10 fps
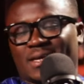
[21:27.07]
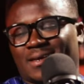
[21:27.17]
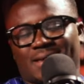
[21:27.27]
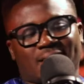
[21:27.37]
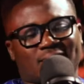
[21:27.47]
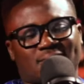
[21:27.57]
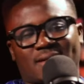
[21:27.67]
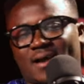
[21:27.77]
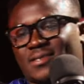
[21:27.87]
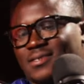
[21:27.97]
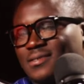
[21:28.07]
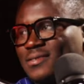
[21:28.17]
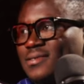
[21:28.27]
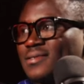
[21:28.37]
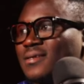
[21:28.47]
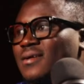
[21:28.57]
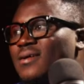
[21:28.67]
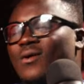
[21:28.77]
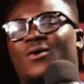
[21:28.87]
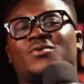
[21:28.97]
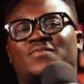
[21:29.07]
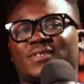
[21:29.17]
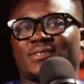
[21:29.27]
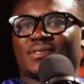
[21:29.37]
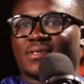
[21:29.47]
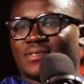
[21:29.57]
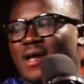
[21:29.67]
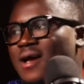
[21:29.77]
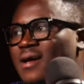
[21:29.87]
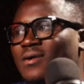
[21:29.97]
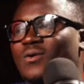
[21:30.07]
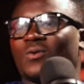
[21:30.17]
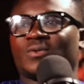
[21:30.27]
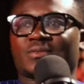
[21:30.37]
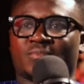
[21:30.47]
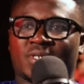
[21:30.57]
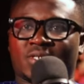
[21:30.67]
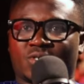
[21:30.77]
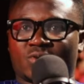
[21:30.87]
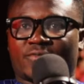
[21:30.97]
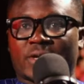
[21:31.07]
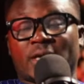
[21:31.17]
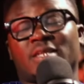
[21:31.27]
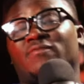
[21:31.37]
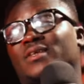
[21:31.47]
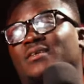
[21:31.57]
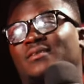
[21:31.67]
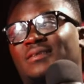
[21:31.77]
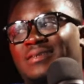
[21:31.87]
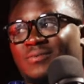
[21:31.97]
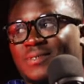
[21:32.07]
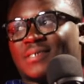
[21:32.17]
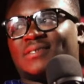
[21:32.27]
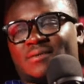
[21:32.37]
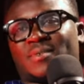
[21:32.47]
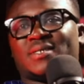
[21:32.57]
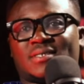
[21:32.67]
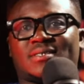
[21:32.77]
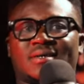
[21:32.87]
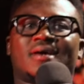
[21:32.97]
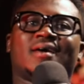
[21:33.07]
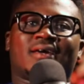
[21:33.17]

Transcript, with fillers: singers, ushers, all of these things are called ministry of help. And even in the New Testament, mm.